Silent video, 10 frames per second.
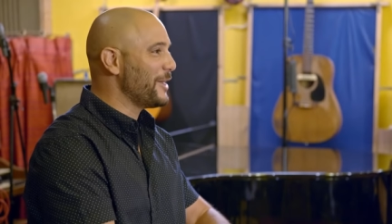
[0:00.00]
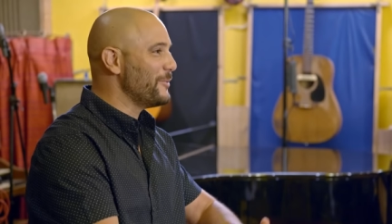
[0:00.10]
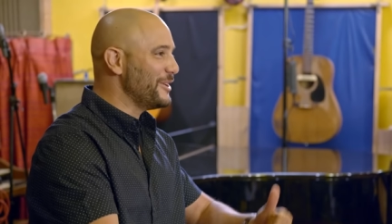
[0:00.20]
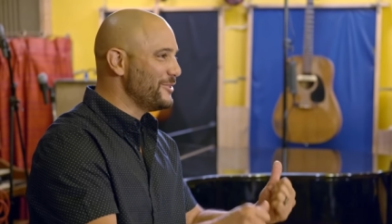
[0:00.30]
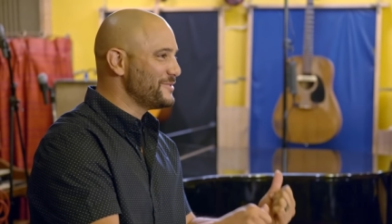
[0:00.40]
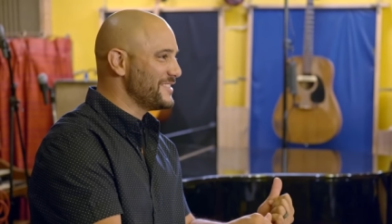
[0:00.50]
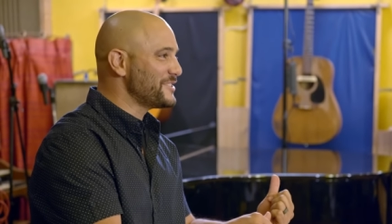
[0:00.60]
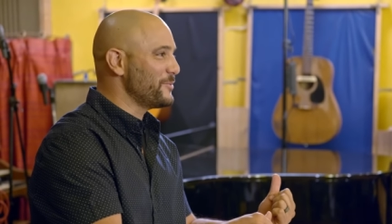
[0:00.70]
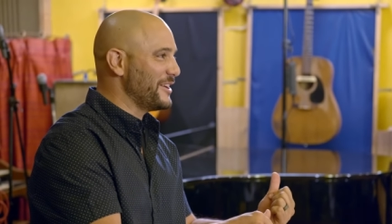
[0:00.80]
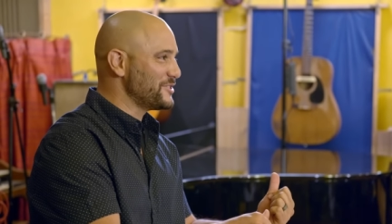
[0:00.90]
Can we use
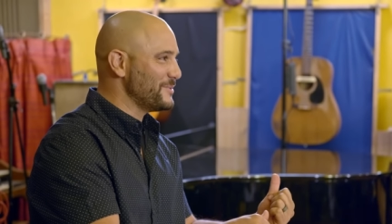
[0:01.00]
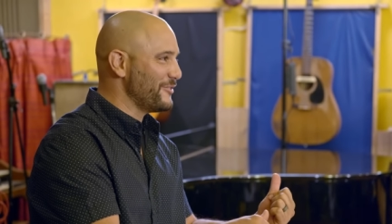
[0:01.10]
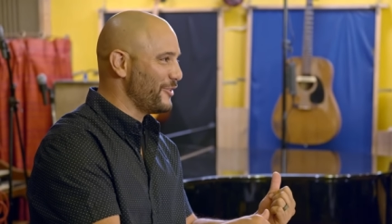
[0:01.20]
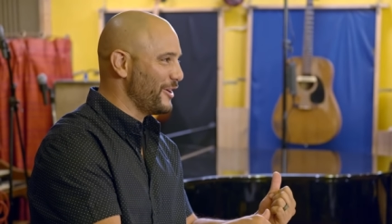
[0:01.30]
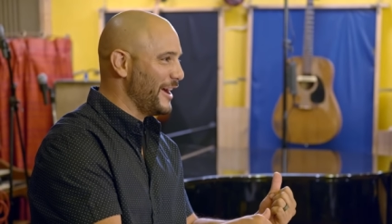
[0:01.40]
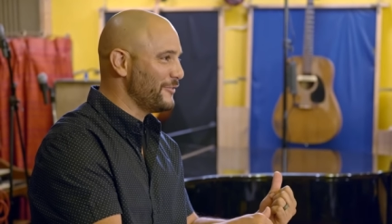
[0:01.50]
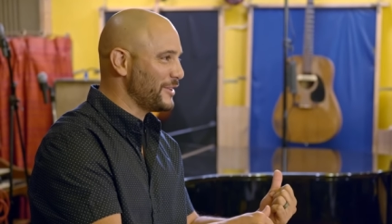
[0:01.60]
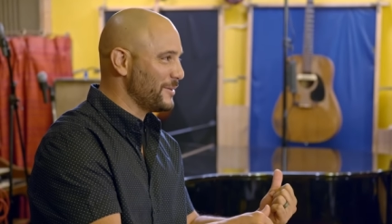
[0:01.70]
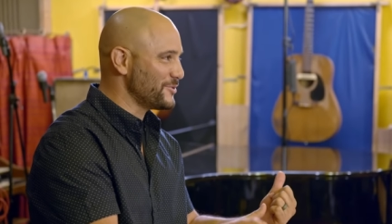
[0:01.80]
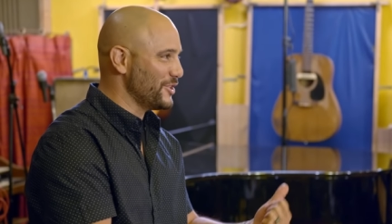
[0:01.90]
this arrangement for our halftime